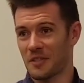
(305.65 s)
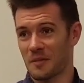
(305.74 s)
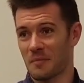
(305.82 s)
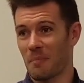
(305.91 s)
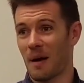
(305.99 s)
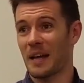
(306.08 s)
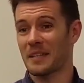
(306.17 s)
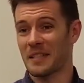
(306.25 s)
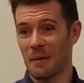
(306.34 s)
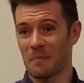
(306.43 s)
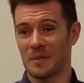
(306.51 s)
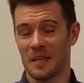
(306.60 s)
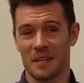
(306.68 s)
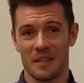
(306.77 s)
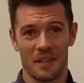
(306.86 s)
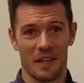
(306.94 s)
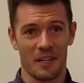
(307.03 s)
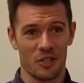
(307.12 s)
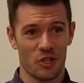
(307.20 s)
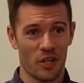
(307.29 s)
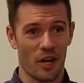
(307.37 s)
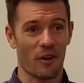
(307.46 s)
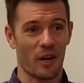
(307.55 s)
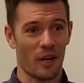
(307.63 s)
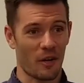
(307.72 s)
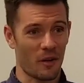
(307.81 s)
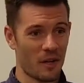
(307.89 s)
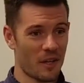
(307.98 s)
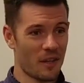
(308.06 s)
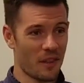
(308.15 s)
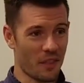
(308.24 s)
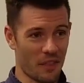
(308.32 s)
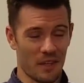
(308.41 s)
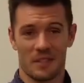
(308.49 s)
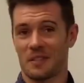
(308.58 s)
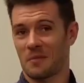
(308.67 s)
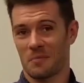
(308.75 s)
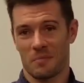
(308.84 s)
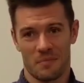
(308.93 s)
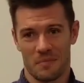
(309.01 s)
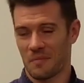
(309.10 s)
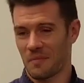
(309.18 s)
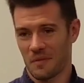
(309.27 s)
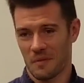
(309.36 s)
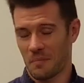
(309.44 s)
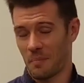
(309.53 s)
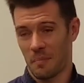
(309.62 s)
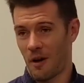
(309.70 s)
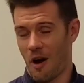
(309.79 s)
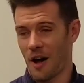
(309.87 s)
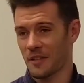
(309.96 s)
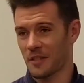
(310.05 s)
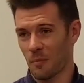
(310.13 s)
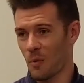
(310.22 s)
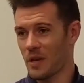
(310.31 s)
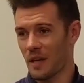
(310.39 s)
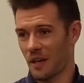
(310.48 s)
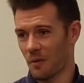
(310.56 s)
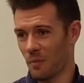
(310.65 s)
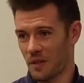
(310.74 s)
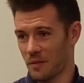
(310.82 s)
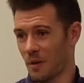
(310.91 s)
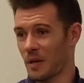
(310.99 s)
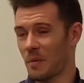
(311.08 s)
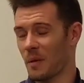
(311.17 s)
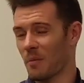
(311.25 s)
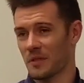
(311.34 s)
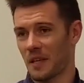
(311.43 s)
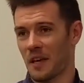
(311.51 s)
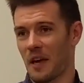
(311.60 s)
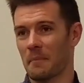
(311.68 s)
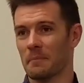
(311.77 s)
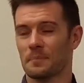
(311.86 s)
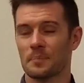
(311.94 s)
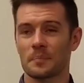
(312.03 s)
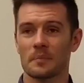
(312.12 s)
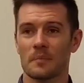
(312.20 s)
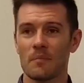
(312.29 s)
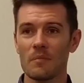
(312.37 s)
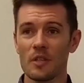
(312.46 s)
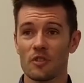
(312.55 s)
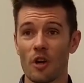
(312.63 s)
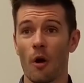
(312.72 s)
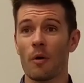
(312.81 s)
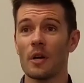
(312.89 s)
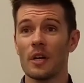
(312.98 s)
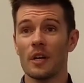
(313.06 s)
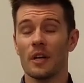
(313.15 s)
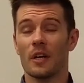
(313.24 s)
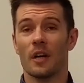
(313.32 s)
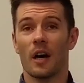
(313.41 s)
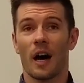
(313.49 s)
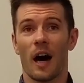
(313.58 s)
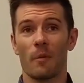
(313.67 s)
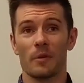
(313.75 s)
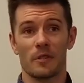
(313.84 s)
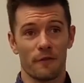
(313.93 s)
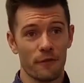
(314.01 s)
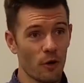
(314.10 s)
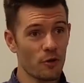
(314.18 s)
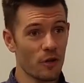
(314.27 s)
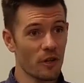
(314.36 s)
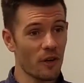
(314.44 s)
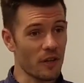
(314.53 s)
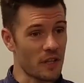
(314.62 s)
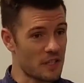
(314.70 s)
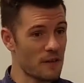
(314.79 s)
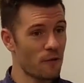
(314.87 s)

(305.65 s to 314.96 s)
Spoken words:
awesome weekend with as many people as I can. So we did flow drill, and then Sifu gives a talk, and we meditate. We wake up the next day very early.